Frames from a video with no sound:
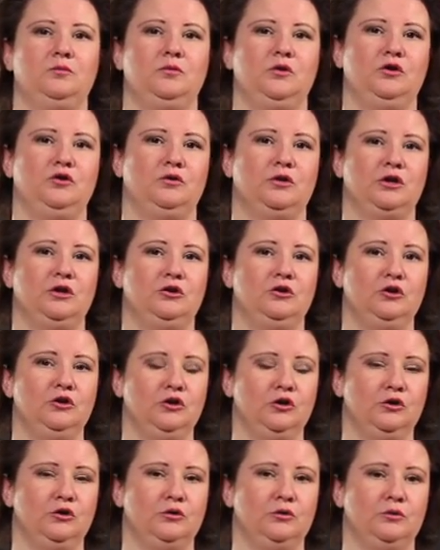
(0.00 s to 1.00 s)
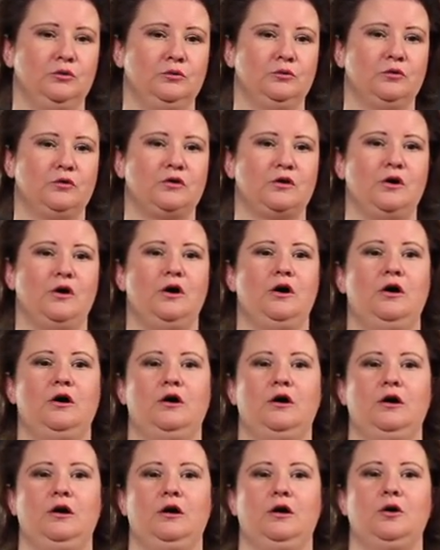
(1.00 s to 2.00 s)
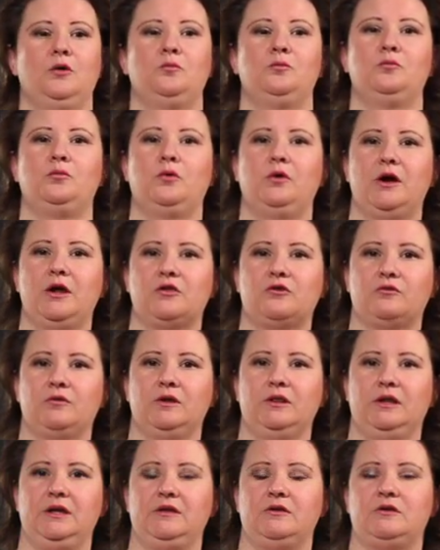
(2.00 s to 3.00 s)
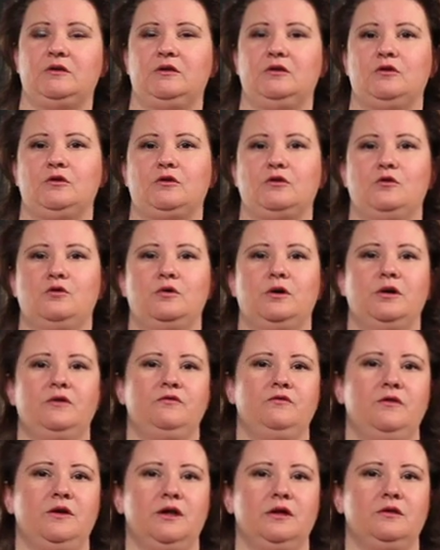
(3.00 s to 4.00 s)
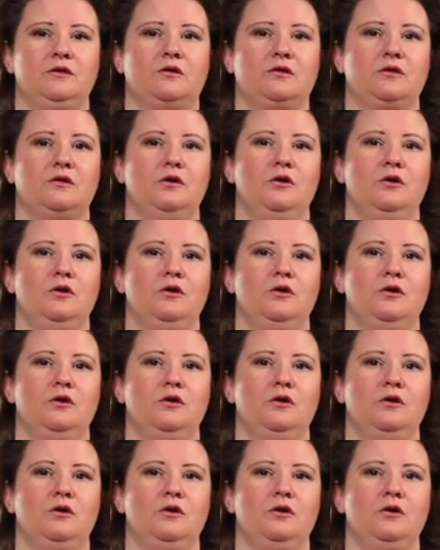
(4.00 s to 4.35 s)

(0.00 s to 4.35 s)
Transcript: you can use are press releases or events